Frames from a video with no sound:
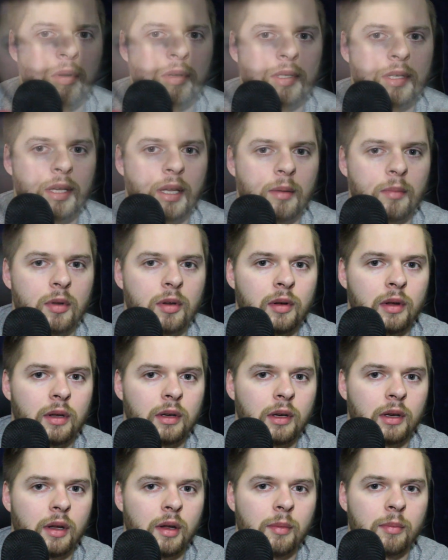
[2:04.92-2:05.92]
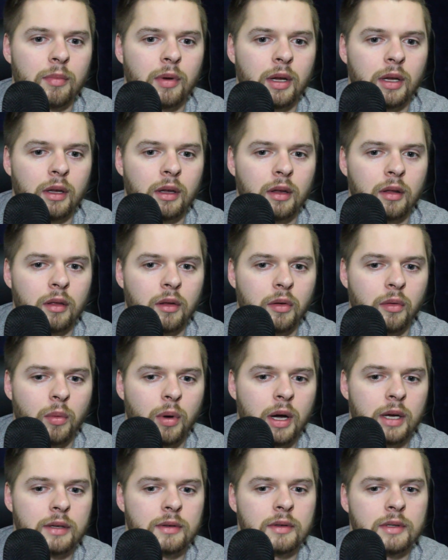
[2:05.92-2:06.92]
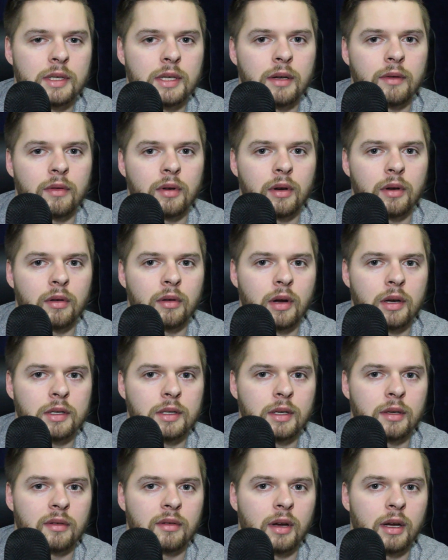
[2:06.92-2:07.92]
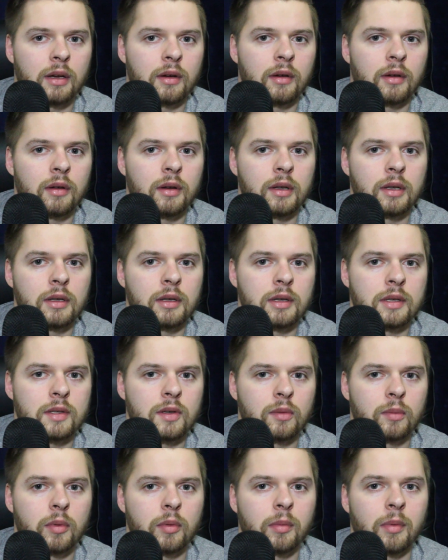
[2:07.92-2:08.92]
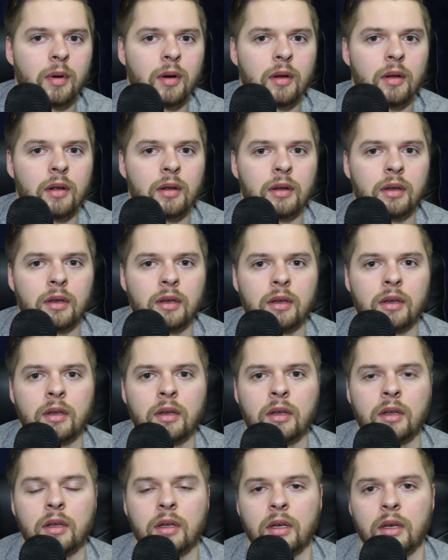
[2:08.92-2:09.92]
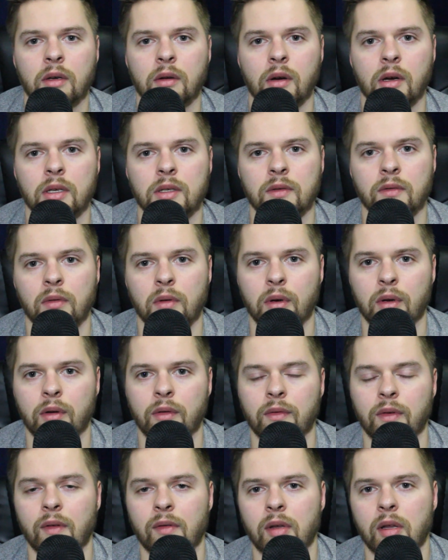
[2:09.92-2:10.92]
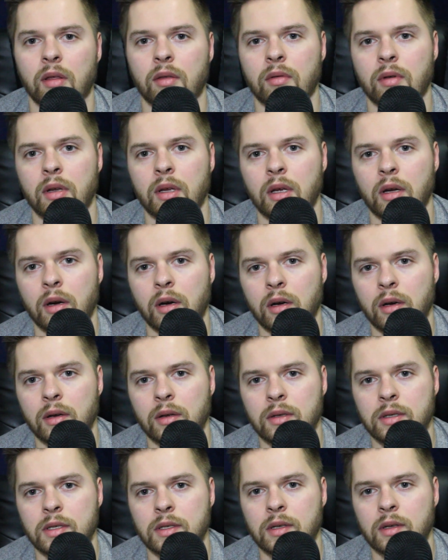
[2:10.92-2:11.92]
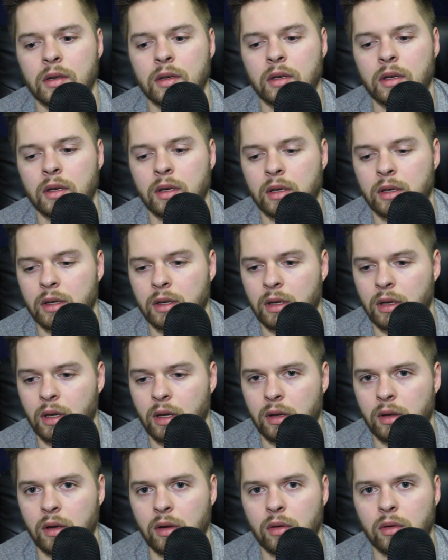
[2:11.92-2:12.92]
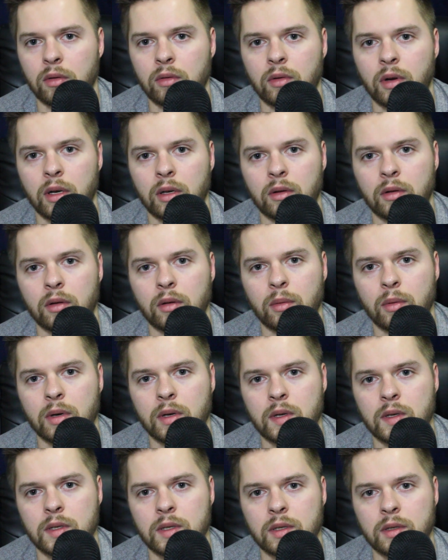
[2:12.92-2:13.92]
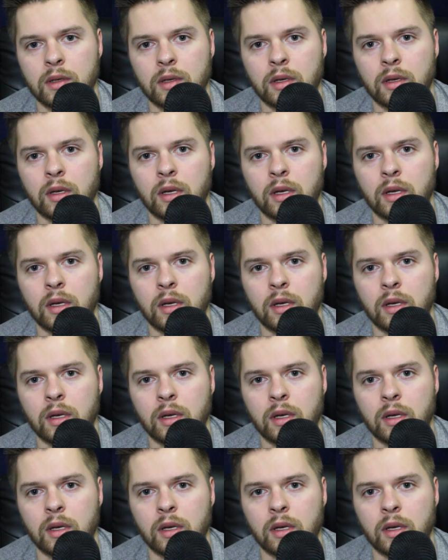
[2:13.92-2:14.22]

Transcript: Samuel ended up breaking the wide receiver rushing record in the Super Bowl. He rushed for 53 yards, and the old record was